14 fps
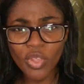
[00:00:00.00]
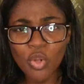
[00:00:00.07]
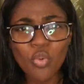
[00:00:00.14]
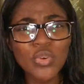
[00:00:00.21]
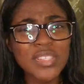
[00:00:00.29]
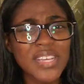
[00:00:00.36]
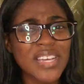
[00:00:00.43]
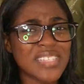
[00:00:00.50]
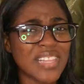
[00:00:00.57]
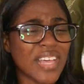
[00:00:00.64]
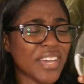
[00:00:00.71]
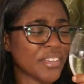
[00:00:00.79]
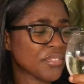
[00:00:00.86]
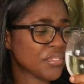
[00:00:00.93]
Water is
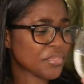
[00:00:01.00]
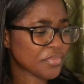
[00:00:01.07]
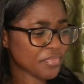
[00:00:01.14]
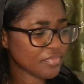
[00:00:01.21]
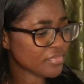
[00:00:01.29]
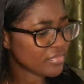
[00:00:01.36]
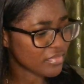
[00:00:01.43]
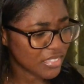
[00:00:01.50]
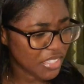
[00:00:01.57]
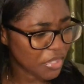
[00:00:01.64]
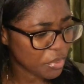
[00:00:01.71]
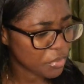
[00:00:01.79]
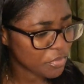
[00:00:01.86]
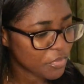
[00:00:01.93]
life.
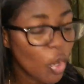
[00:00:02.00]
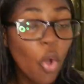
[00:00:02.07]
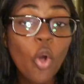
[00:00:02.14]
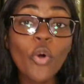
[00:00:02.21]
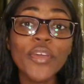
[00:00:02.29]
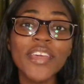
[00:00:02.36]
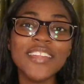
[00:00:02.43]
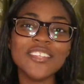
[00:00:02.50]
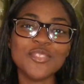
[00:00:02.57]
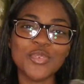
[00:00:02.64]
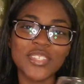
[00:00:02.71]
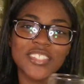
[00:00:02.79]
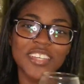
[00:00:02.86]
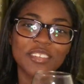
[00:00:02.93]
Damn. Oh yeah, this is
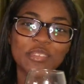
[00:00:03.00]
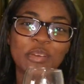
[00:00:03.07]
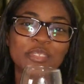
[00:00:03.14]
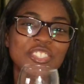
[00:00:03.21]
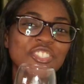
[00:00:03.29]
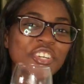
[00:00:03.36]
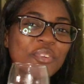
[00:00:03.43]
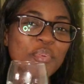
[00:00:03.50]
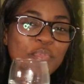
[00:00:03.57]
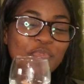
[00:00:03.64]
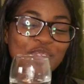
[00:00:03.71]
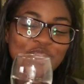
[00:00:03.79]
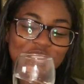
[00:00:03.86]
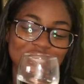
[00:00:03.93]
water. I'm just trying to be
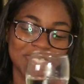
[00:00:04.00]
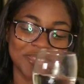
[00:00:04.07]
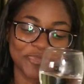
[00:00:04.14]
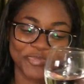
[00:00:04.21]
bougie.